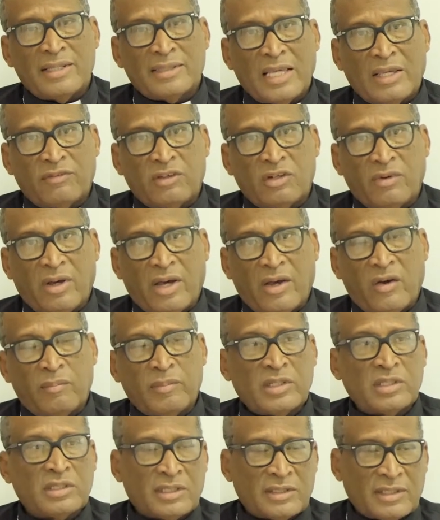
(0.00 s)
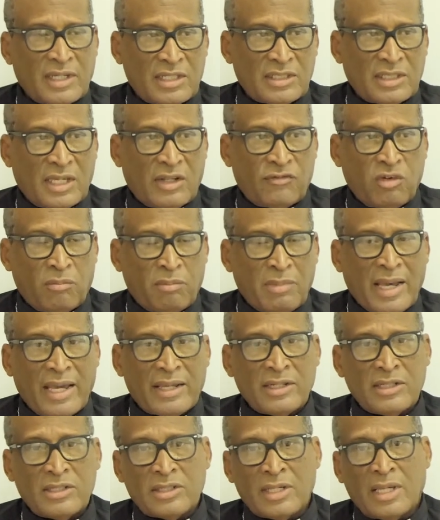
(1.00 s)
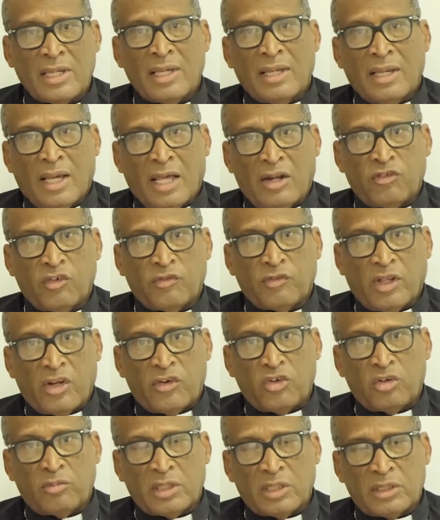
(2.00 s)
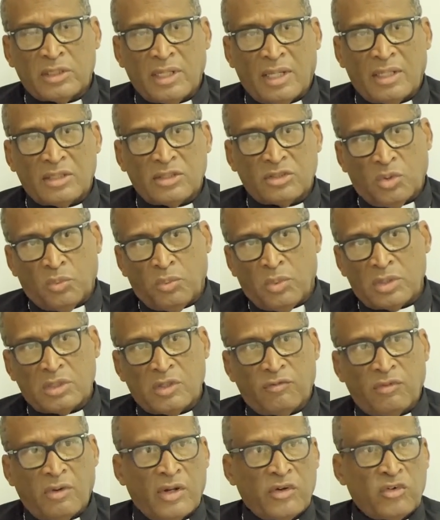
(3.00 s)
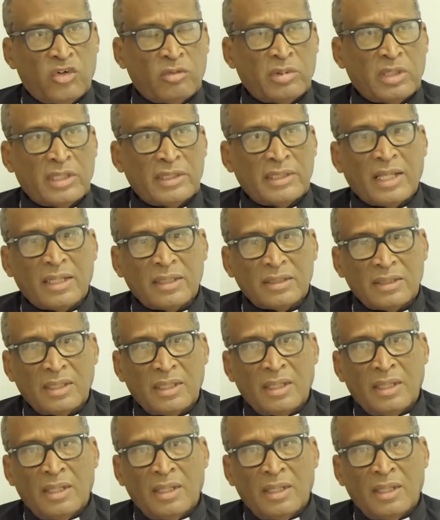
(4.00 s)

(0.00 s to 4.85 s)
safe environments, as I said, for minors and for vulnerable adults. And what's a vulnerable adult?